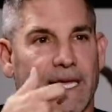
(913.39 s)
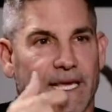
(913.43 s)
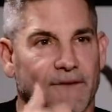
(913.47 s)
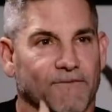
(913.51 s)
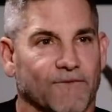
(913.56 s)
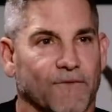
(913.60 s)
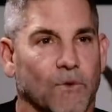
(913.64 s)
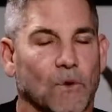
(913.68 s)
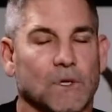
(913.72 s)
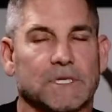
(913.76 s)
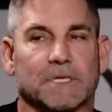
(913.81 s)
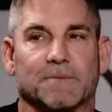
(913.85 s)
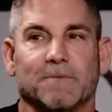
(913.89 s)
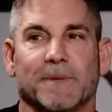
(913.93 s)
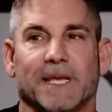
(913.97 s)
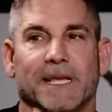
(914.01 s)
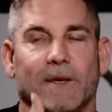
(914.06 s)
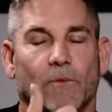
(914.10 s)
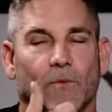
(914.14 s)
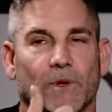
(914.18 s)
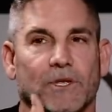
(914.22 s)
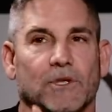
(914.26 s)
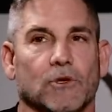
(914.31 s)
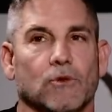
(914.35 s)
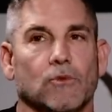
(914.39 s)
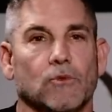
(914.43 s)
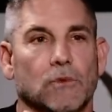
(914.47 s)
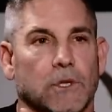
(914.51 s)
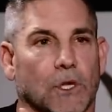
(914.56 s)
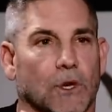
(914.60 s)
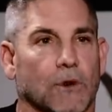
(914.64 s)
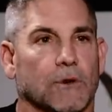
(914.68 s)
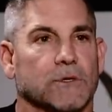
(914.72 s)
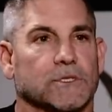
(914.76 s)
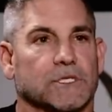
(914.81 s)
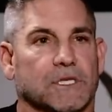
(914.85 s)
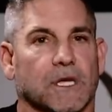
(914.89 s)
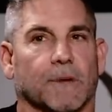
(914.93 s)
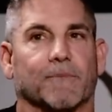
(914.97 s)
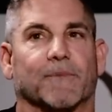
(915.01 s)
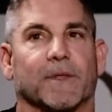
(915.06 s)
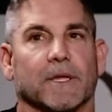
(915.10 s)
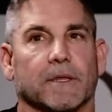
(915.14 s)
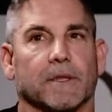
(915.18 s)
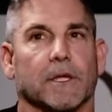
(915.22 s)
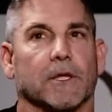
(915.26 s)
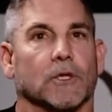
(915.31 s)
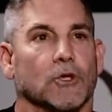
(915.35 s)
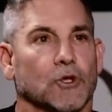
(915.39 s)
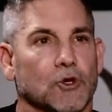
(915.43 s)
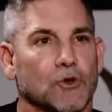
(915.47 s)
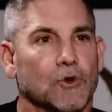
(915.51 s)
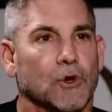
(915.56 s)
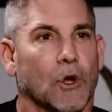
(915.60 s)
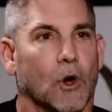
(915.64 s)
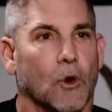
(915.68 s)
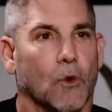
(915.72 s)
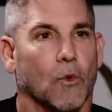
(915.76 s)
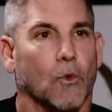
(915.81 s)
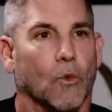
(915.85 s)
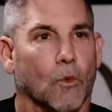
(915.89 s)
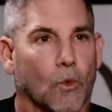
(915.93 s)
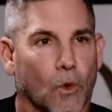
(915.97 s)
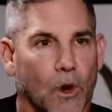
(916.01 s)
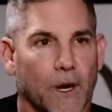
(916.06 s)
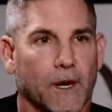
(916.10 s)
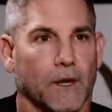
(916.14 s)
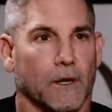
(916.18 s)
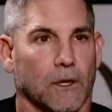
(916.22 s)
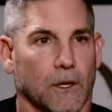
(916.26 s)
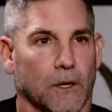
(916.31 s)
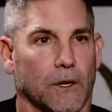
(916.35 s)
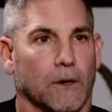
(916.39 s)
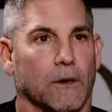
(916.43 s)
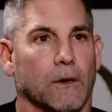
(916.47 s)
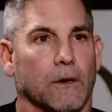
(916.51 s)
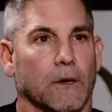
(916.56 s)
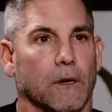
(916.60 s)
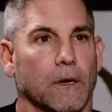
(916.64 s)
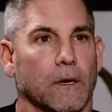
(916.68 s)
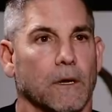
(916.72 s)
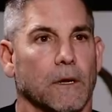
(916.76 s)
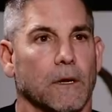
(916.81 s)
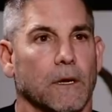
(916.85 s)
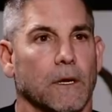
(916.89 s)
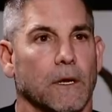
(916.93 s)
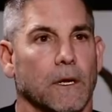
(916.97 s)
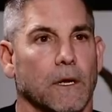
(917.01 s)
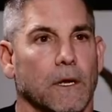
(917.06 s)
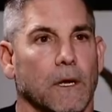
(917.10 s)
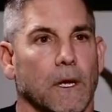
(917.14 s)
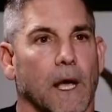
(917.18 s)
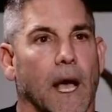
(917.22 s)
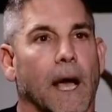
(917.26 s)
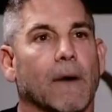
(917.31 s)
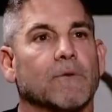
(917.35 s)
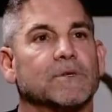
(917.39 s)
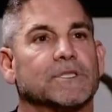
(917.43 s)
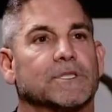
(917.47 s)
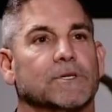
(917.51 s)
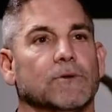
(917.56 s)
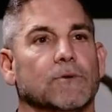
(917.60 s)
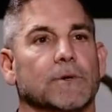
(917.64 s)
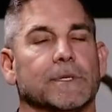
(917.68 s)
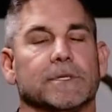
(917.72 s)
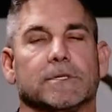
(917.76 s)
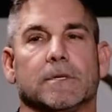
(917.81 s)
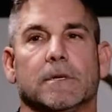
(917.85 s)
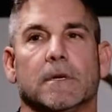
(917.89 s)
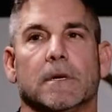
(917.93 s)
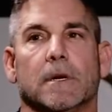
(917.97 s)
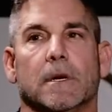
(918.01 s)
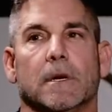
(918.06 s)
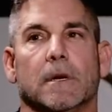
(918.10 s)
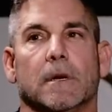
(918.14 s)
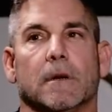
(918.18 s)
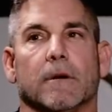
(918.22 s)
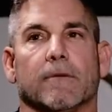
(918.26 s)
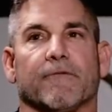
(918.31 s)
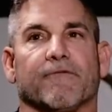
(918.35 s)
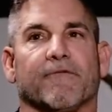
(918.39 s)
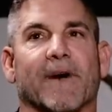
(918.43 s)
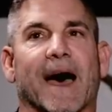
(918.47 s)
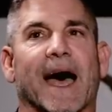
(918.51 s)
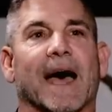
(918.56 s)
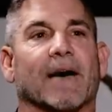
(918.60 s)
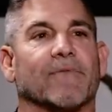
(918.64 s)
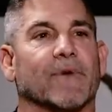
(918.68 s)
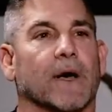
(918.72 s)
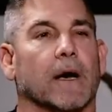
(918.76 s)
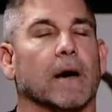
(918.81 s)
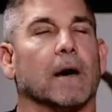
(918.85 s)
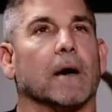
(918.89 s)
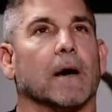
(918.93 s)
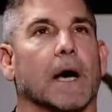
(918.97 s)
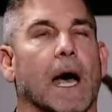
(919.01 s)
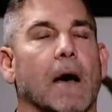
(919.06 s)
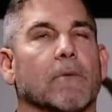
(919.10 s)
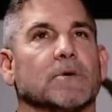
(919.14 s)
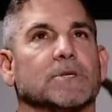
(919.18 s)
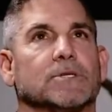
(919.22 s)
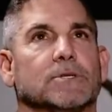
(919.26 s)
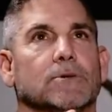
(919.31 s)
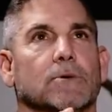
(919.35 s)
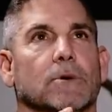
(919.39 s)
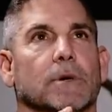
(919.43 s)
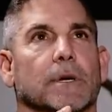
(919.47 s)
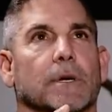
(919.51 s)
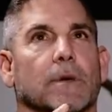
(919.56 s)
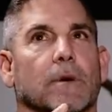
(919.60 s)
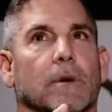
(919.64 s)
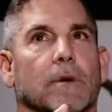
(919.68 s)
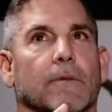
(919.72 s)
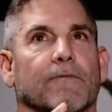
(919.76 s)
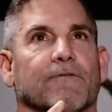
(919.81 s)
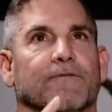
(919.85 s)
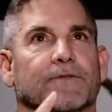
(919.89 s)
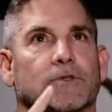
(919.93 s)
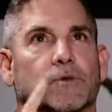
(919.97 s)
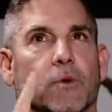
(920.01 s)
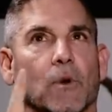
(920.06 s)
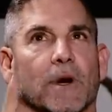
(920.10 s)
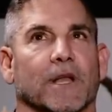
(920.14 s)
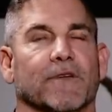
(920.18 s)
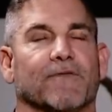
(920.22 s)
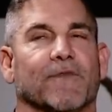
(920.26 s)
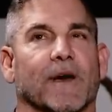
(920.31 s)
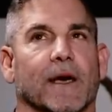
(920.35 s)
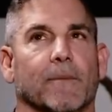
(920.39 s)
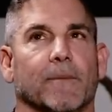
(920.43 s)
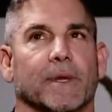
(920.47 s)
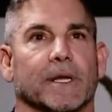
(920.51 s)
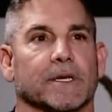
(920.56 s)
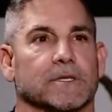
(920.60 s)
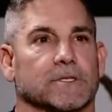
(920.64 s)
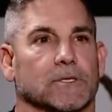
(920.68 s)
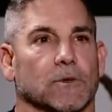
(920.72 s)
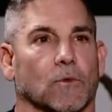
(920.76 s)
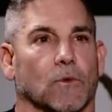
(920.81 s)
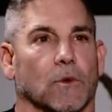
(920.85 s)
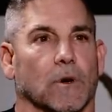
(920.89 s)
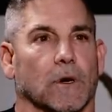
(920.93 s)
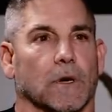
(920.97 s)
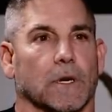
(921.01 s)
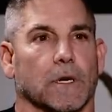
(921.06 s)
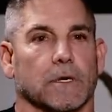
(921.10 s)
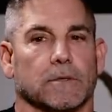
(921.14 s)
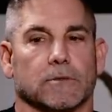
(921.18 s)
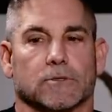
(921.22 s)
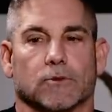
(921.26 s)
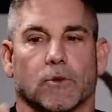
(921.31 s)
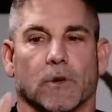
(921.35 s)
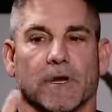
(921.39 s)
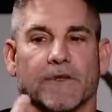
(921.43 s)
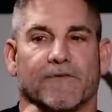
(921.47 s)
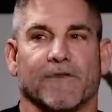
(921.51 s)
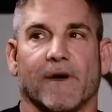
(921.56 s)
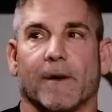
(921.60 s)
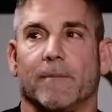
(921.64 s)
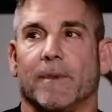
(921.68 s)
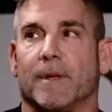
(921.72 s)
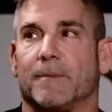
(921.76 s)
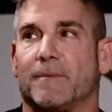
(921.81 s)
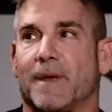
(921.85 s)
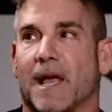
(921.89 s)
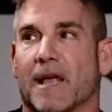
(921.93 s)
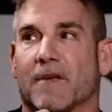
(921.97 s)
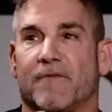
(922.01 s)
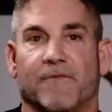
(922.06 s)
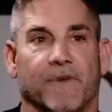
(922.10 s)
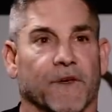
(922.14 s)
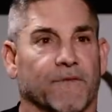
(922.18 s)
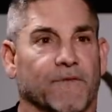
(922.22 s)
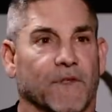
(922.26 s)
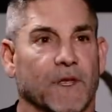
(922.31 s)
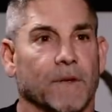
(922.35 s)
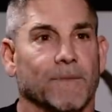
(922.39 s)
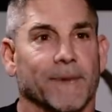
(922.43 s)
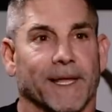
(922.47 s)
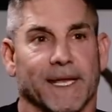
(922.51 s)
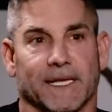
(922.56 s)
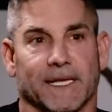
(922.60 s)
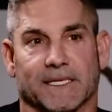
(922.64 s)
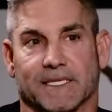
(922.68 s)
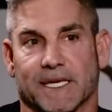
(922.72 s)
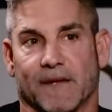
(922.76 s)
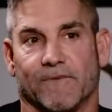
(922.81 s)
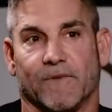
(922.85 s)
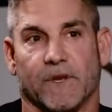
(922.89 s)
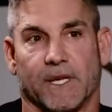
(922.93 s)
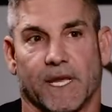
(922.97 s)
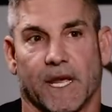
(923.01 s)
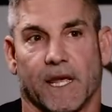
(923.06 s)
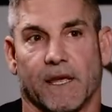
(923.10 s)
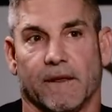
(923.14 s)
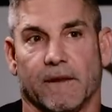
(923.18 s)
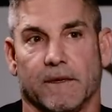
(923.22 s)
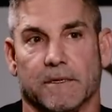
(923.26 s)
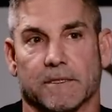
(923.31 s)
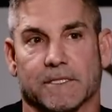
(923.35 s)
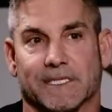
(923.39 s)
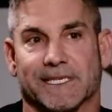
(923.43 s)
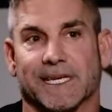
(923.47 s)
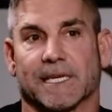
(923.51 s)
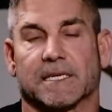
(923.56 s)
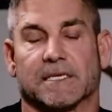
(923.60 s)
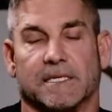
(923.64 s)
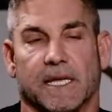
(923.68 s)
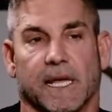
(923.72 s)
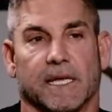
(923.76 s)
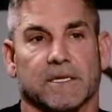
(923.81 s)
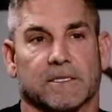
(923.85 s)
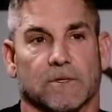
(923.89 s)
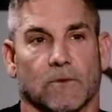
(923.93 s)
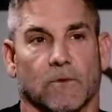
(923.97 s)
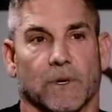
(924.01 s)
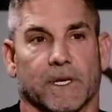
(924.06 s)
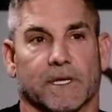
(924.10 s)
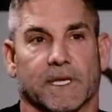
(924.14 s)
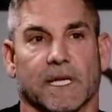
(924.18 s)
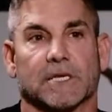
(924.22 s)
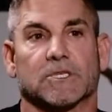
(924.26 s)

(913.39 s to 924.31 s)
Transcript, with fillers: It forced me when you learn something that you don't want to learn. Mm-hmm. I was doing five, uh, I was doing 25 minutes to work, 25 minutes back, 50 minutes every day, six days a week.